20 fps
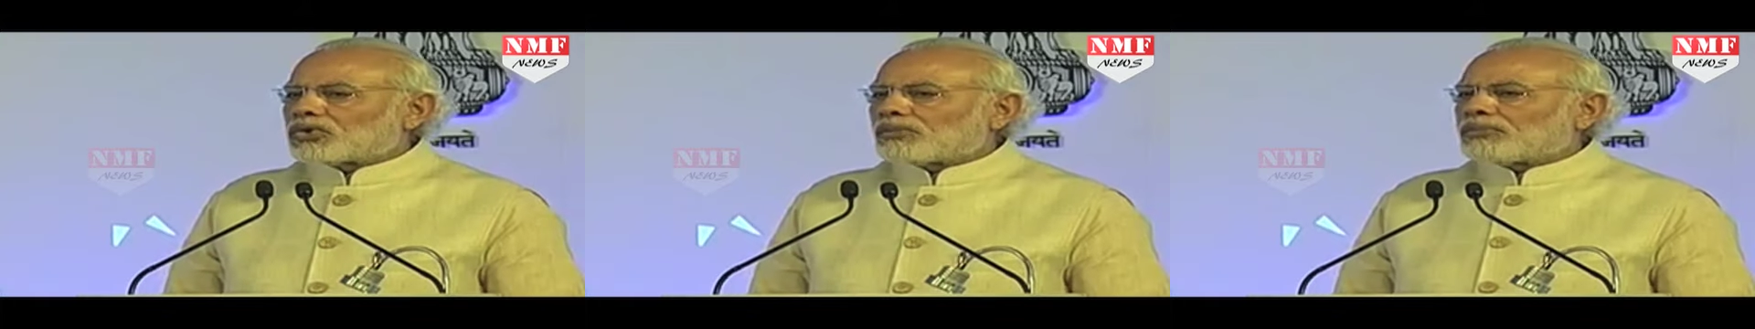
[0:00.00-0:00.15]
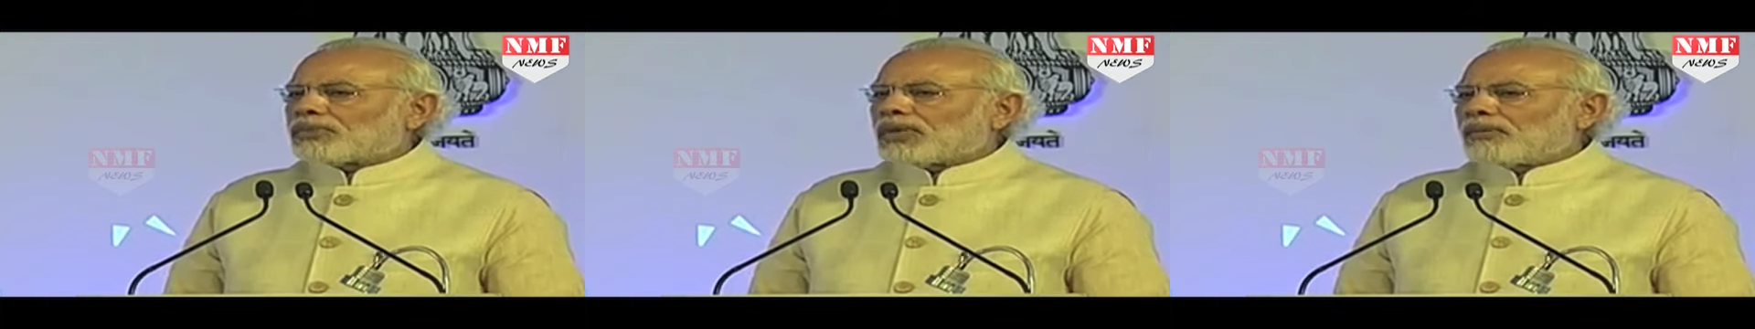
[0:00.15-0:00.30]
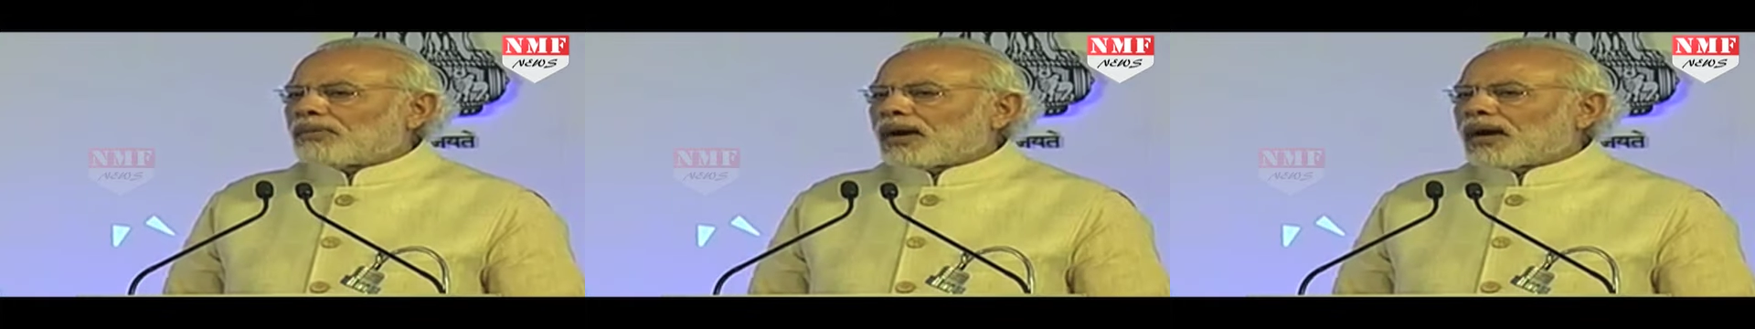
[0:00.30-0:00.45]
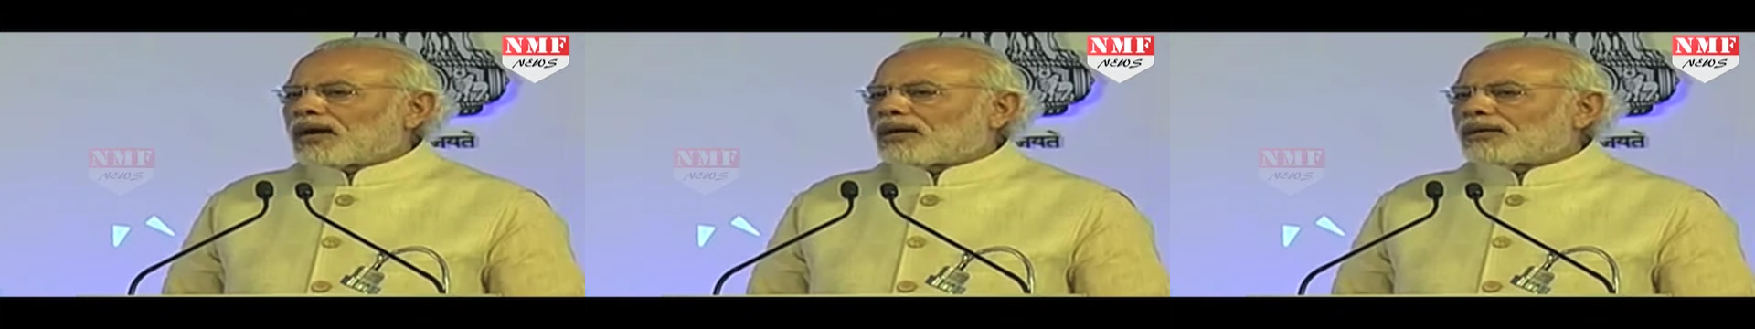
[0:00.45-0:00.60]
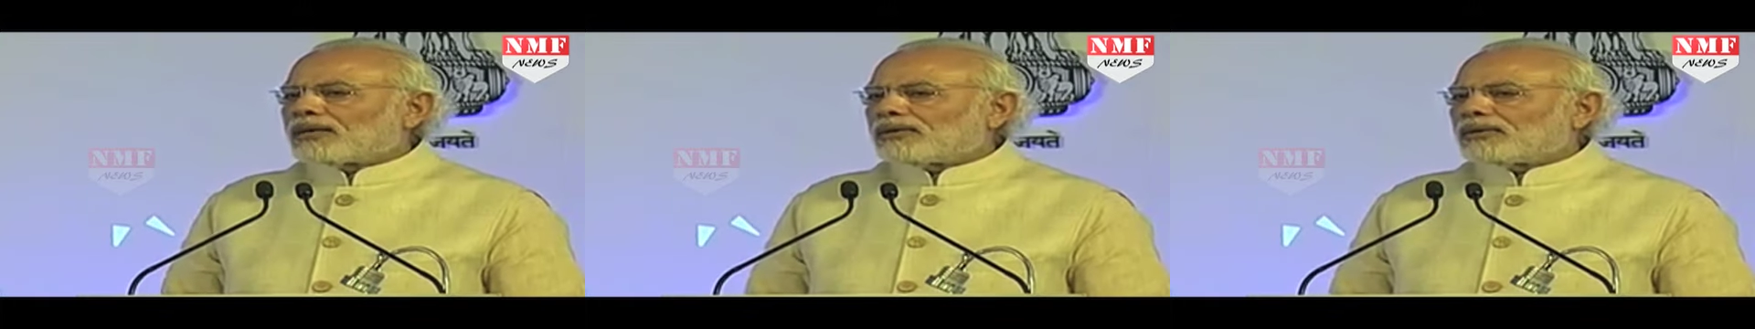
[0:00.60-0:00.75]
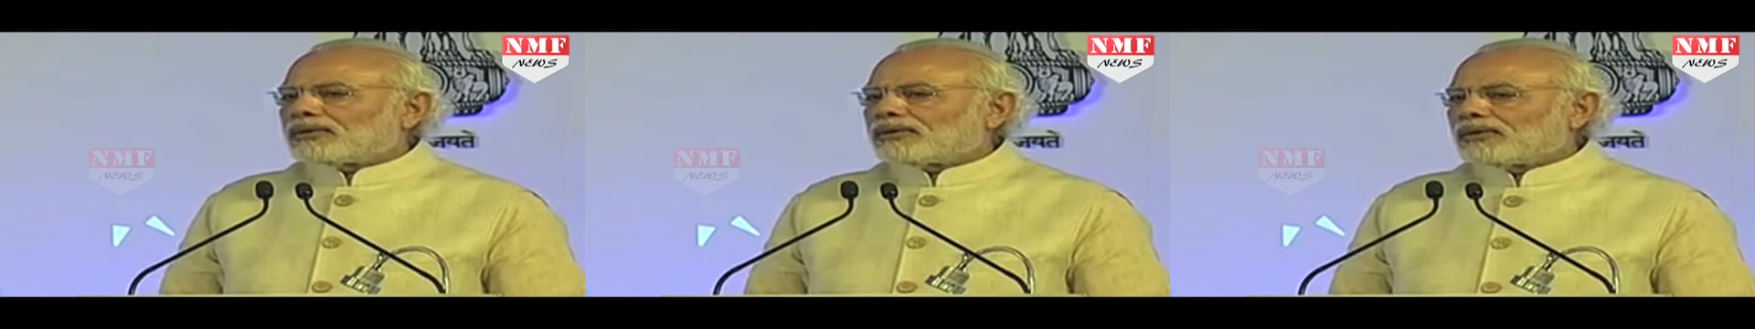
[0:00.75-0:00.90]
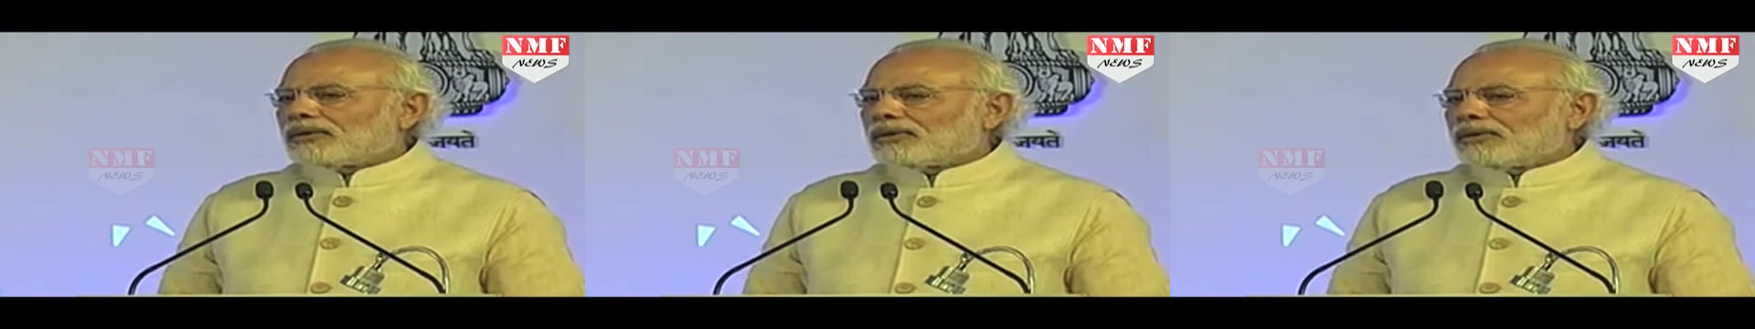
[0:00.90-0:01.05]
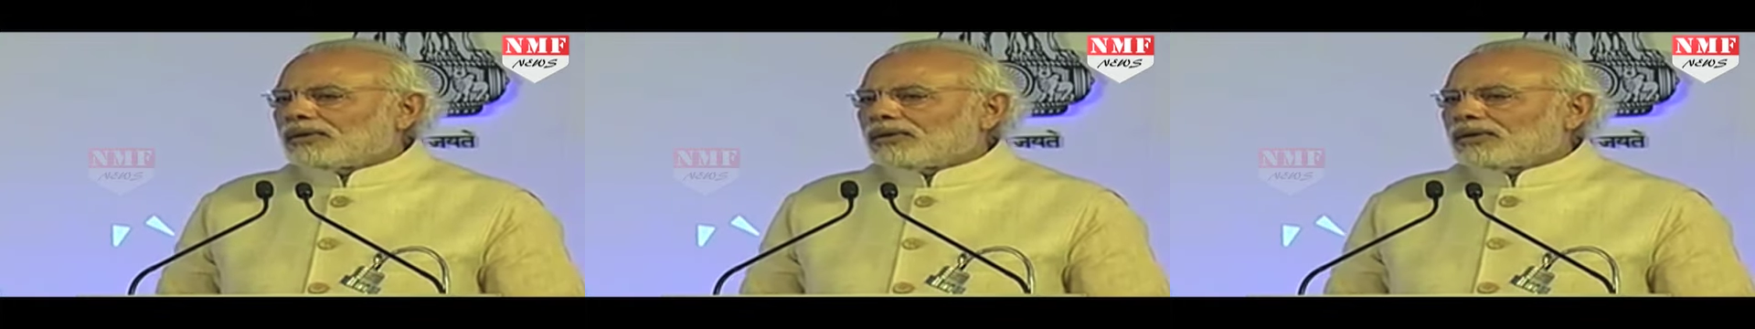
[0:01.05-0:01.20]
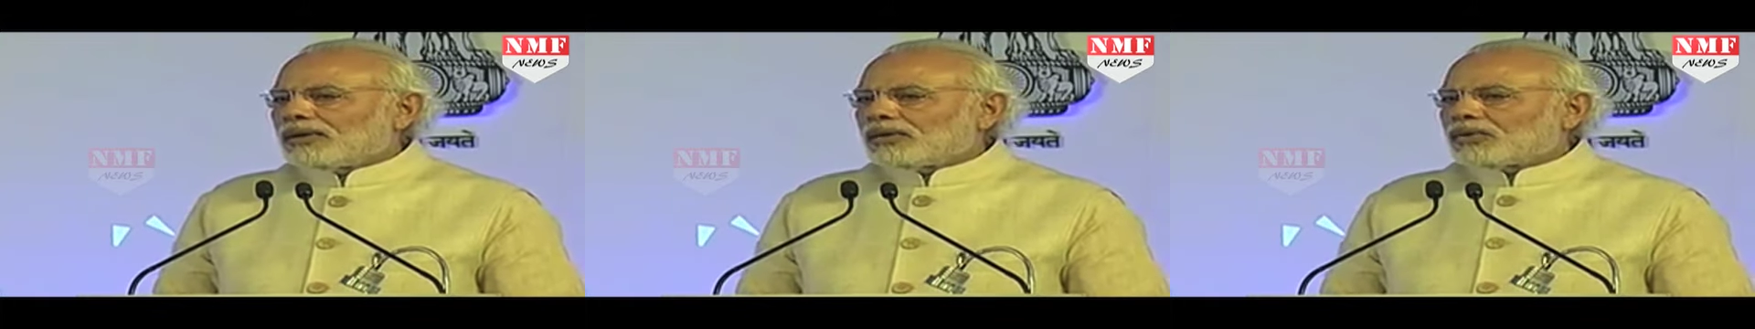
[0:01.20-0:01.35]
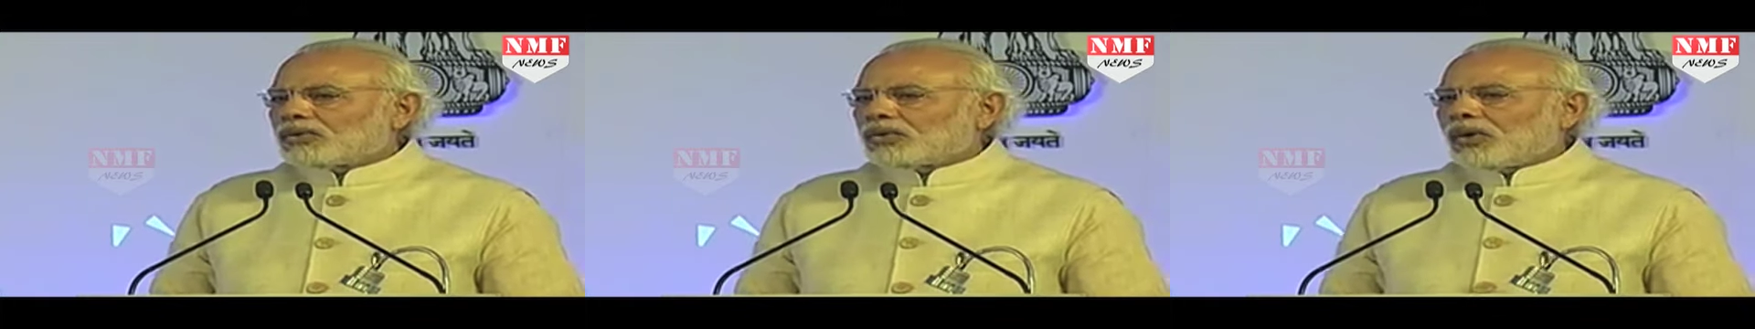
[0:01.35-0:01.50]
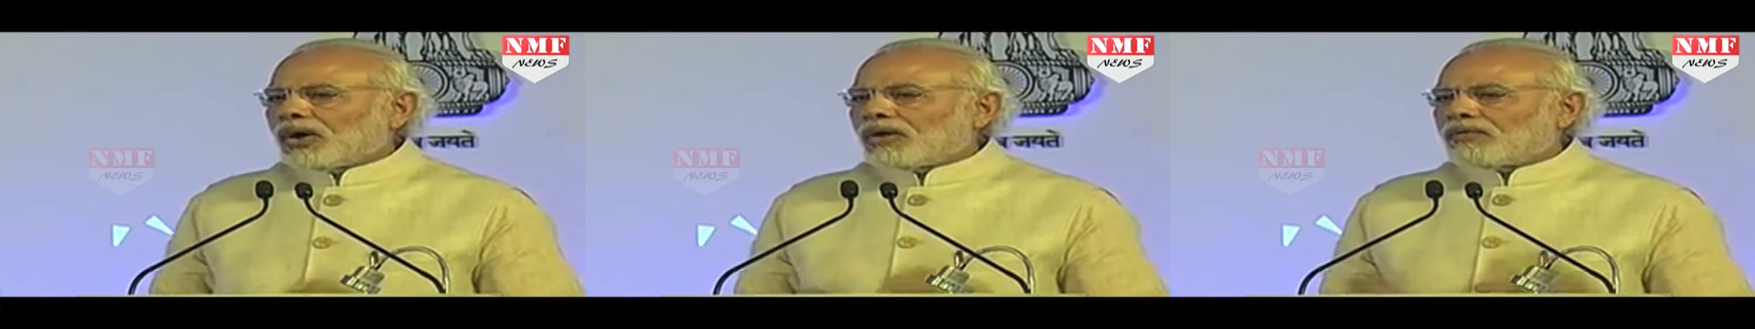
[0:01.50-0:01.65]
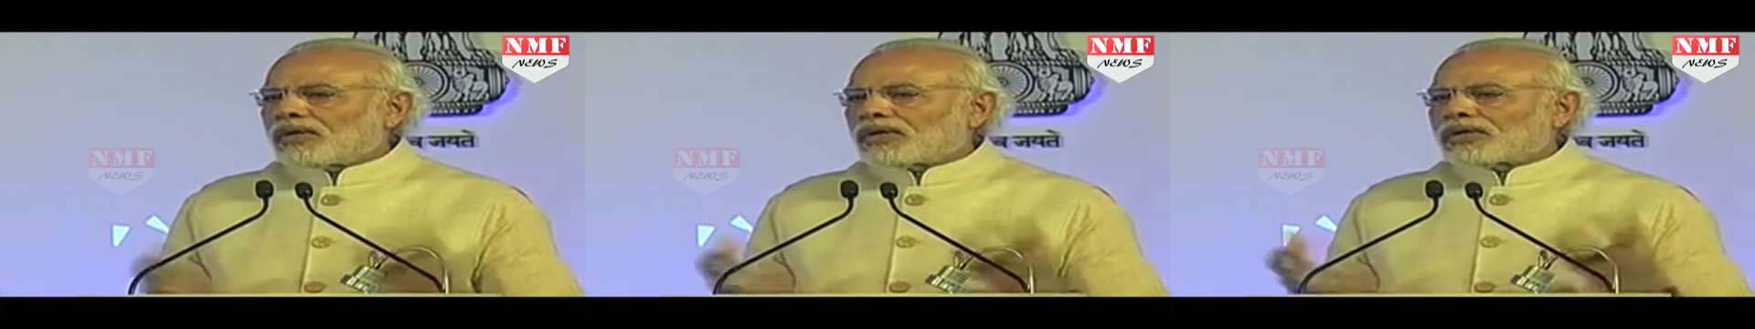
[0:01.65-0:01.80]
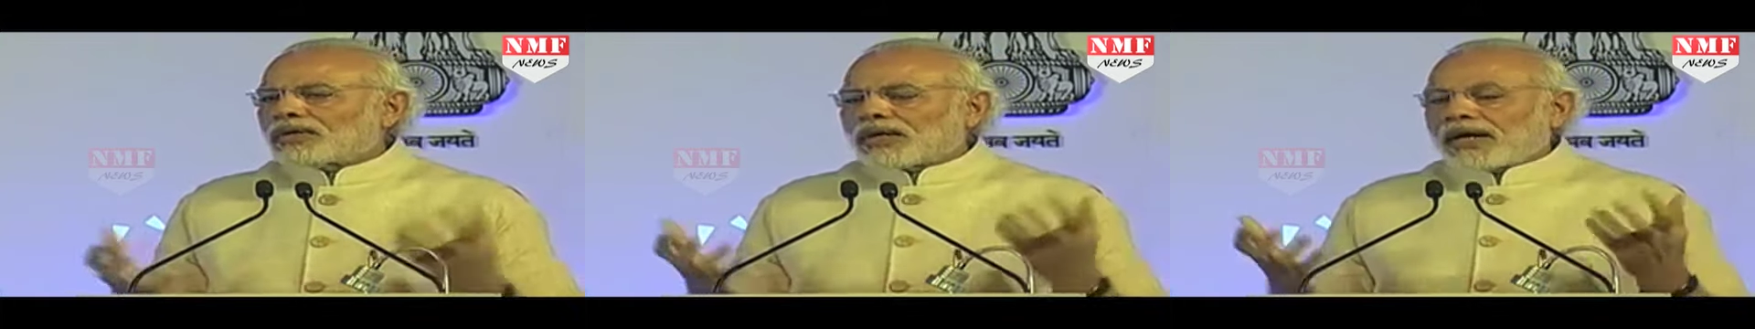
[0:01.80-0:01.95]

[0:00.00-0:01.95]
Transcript: of demand to our